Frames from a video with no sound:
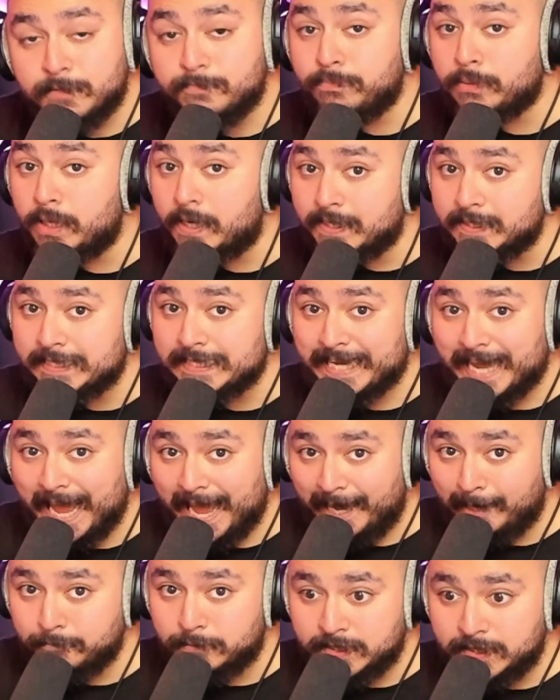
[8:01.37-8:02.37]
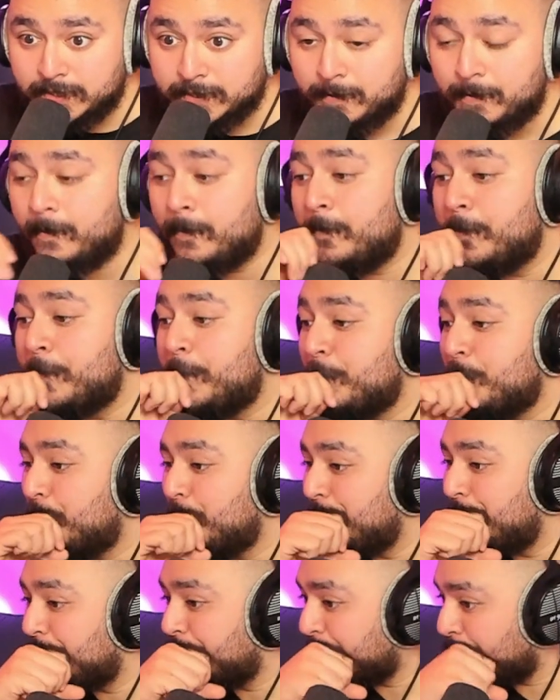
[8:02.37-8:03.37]
Plus games
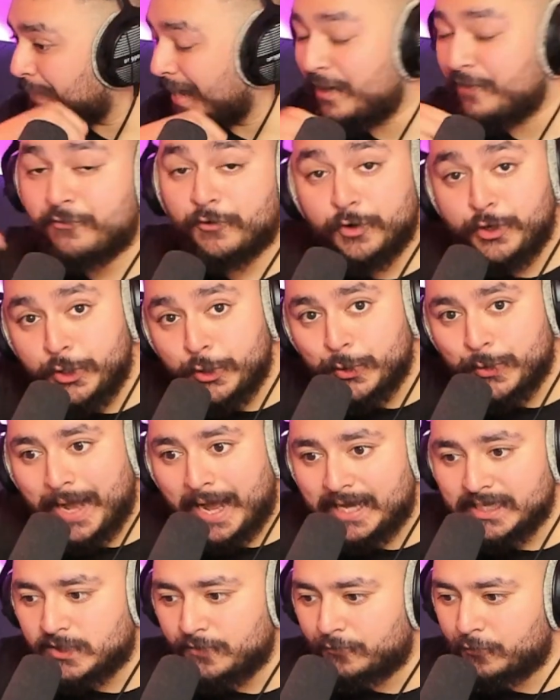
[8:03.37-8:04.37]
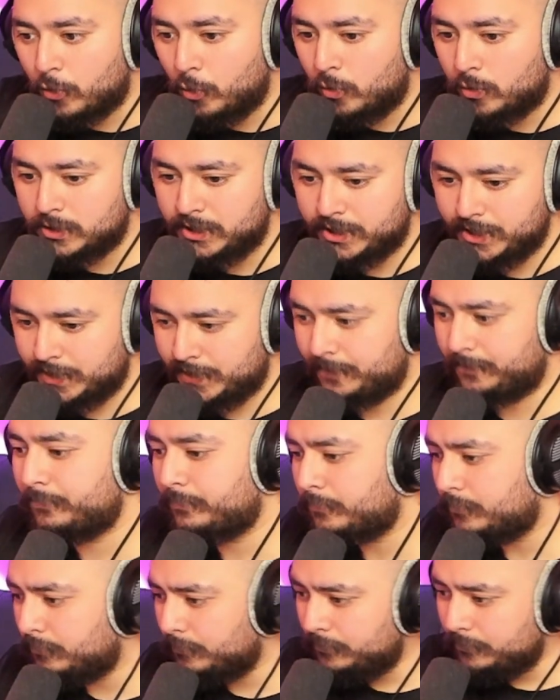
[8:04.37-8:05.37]
and for you guys, of course.
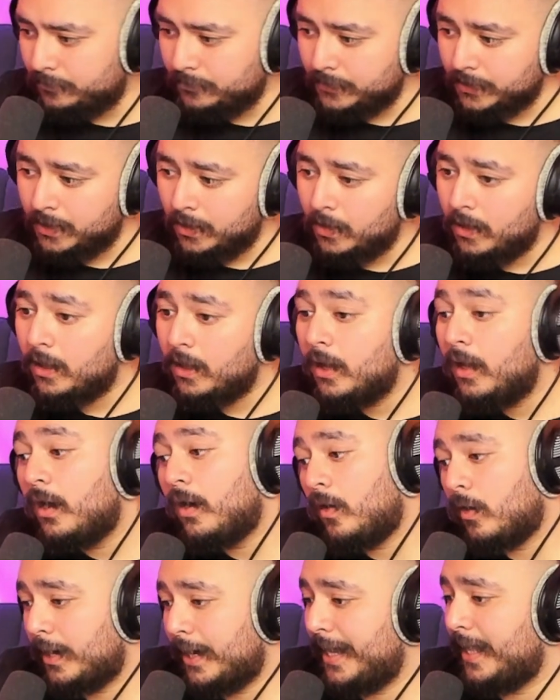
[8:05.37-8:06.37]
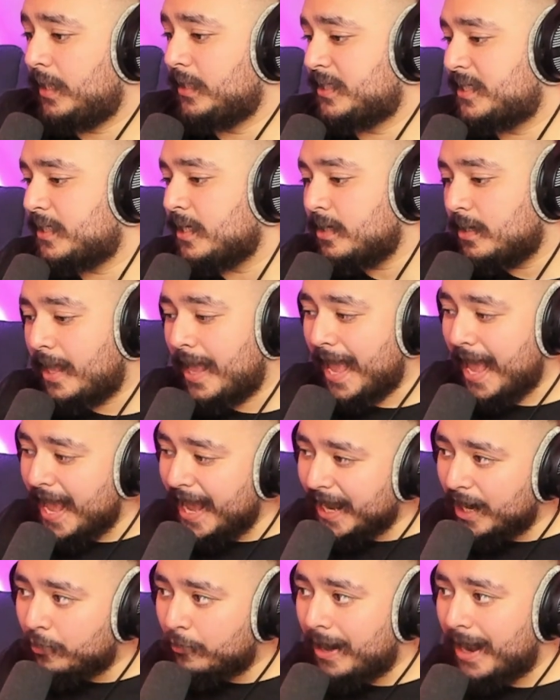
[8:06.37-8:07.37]
Or else
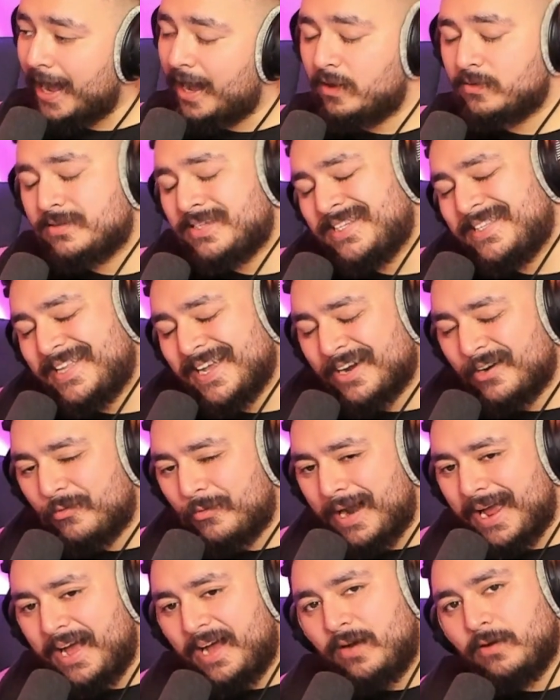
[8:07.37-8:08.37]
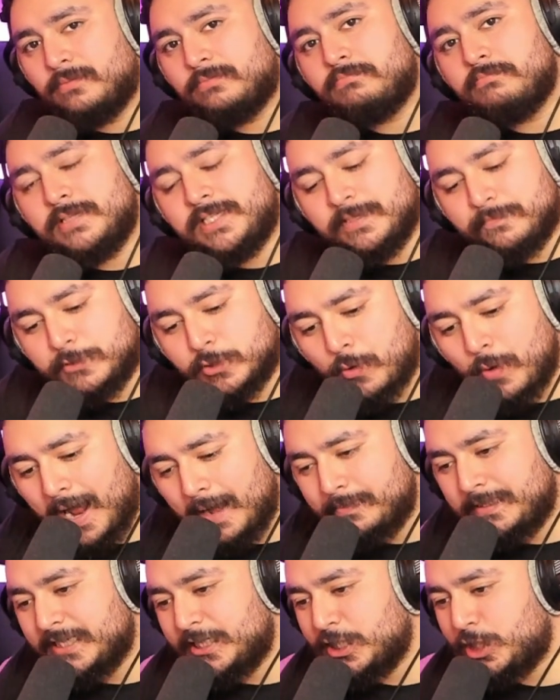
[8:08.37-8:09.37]
hang around, stick around,
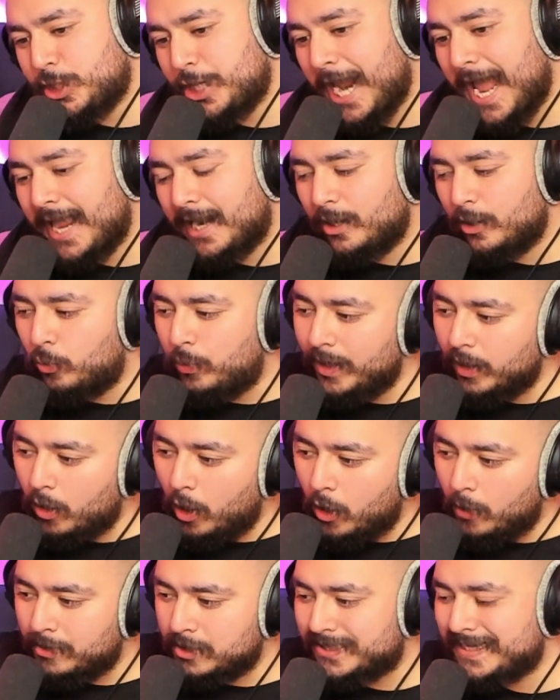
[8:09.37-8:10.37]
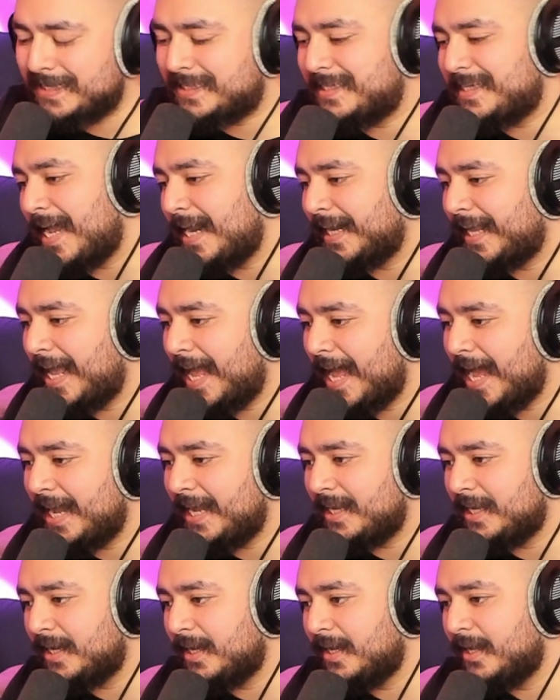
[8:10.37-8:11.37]
subscribe to the channel. We are almost at
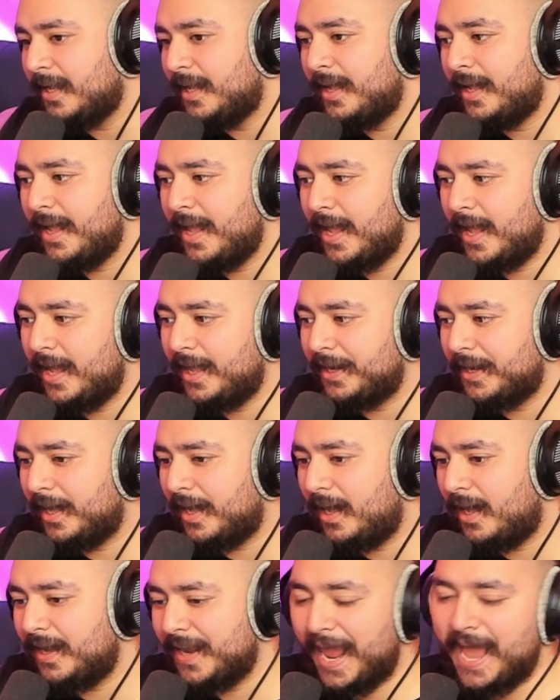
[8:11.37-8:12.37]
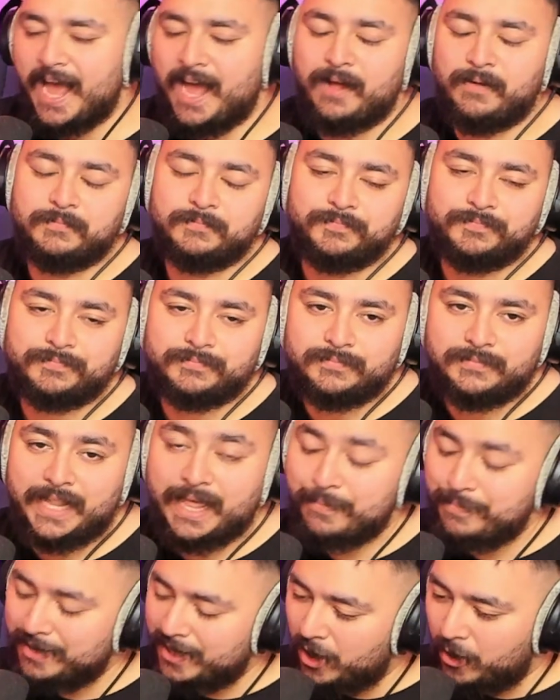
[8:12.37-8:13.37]
10k. And uh, yeah,
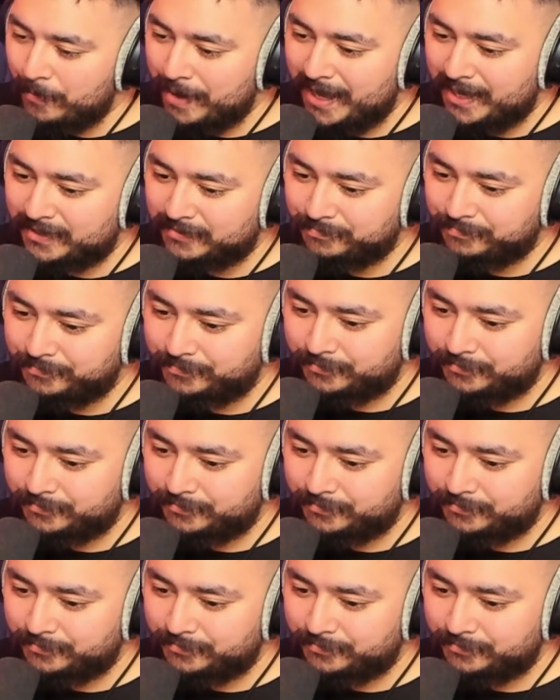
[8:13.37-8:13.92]
let me know, man.